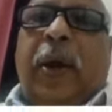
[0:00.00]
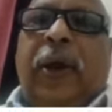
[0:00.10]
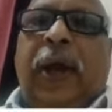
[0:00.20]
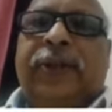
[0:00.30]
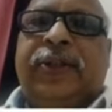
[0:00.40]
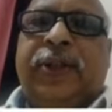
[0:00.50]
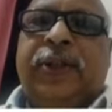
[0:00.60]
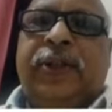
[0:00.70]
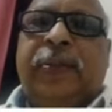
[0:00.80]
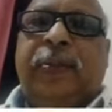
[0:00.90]
last
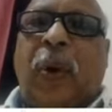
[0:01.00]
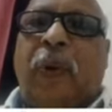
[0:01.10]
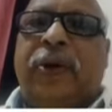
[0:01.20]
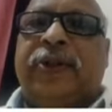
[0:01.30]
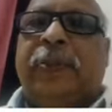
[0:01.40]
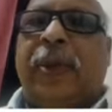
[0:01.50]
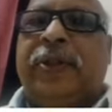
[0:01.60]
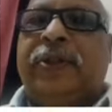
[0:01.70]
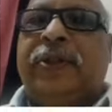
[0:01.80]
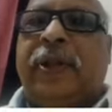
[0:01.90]
is power supply
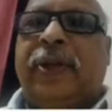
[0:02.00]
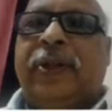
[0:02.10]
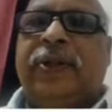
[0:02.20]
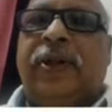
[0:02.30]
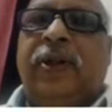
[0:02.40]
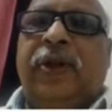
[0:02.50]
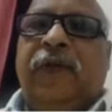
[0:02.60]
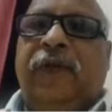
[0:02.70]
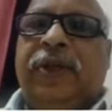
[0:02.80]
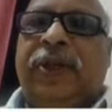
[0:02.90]
signal, that is a
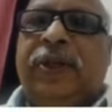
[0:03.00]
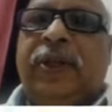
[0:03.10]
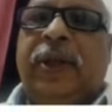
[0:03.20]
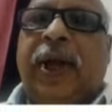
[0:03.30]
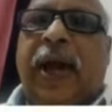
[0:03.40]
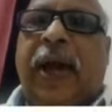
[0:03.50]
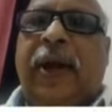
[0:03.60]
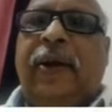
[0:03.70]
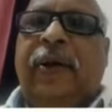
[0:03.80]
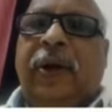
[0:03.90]
VCC
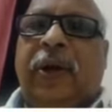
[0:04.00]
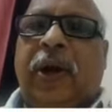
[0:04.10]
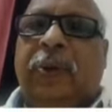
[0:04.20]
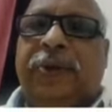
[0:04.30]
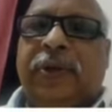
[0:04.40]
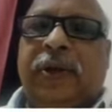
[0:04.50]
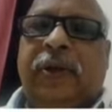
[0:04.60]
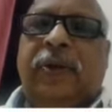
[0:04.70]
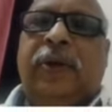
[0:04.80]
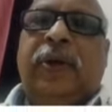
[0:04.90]
and ground signal.
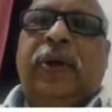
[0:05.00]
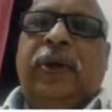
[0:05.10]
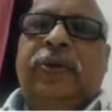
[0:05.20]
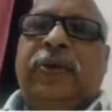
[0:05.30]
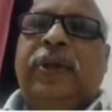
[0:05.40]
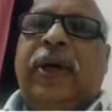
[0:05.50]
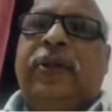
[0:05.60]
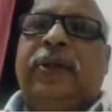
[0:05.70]
So these are